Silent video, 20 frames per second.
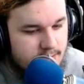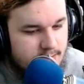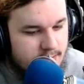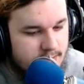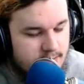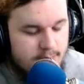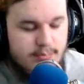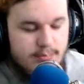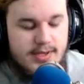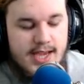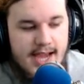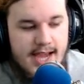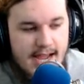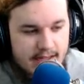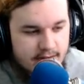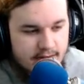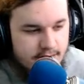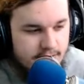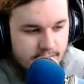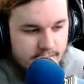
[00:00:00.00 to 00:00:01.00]
some
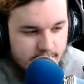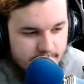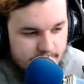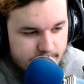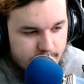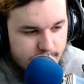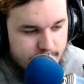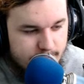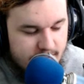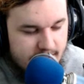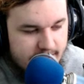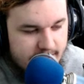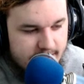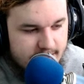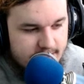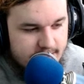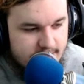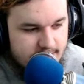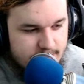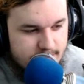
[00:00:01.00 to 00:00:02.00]
cat litter for
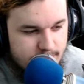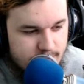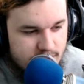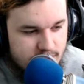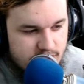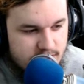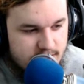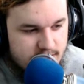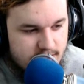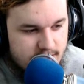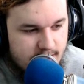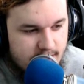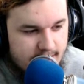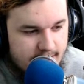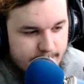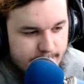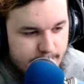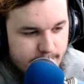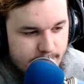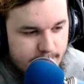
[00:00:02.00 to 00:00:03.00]
Mia, which
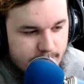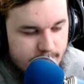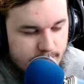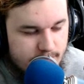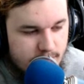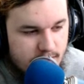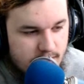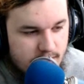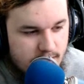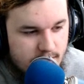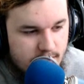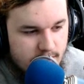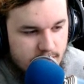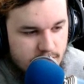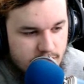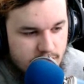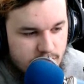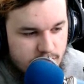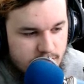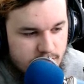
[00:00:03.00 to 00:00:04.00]
I
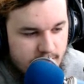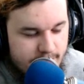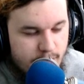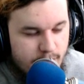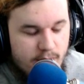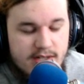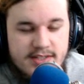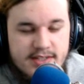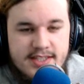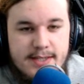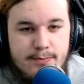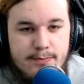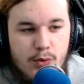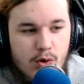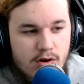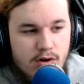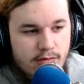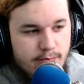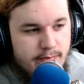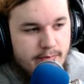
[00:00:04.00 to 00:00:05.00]
you if you want to see
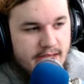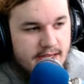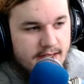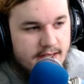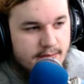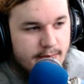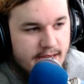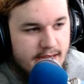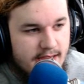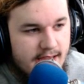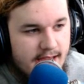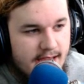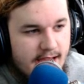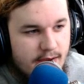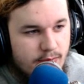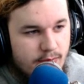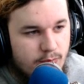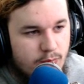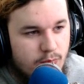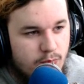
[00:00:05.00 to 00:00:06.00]
more of Mia, my cat.
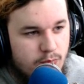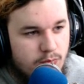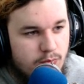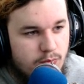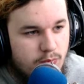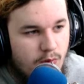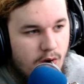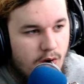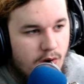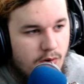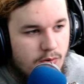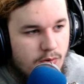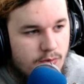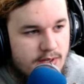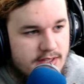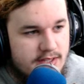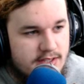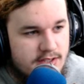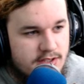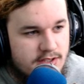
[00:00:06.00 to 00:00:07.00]
Whoa,
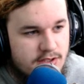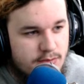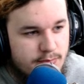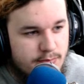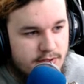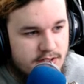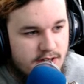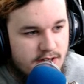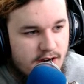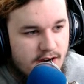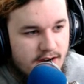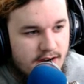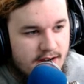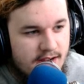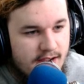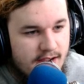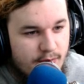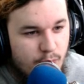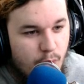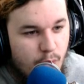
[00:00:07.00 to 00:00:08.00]
it's super dark.
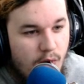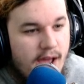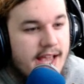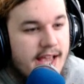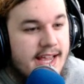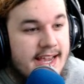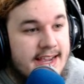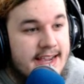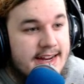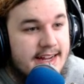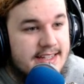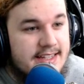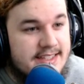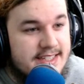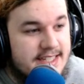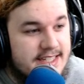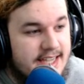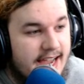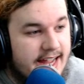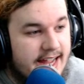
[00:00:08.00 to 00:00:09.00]
Why can't I
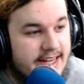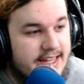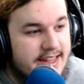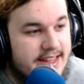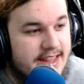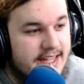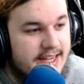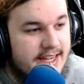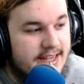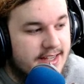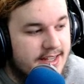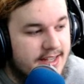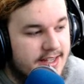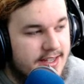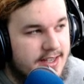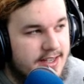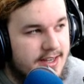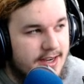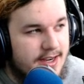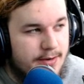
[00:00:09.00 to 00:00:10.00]
see anything?
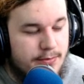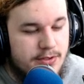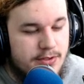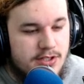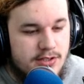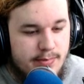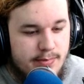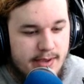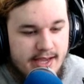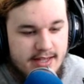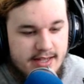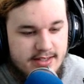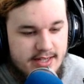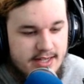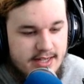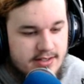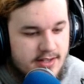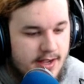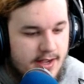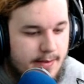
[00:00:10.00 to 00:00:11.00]
All right, we'll just make it
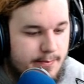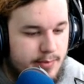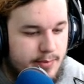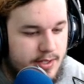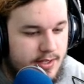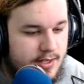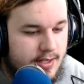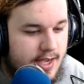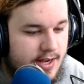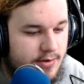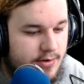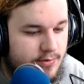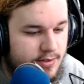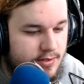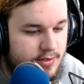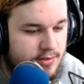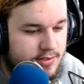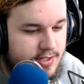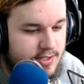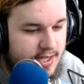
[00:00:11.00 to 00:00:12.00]
daytime, but I don't
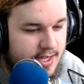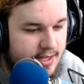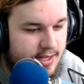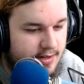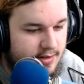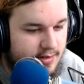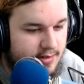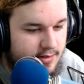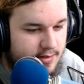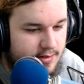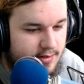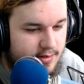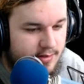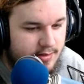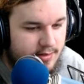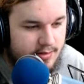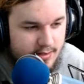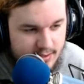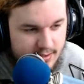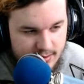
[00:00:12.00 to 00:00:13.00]
understand.
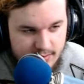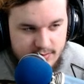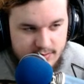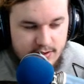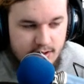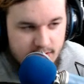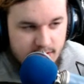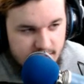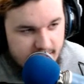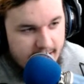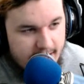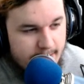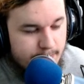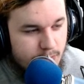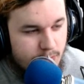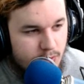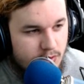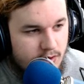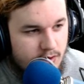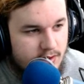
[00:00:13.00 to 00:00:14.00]
I'll turn game
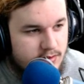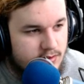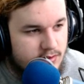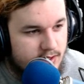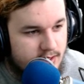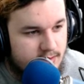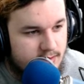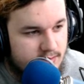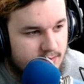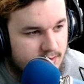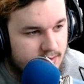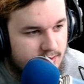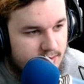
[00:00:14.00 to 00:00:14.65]
mode on so I can,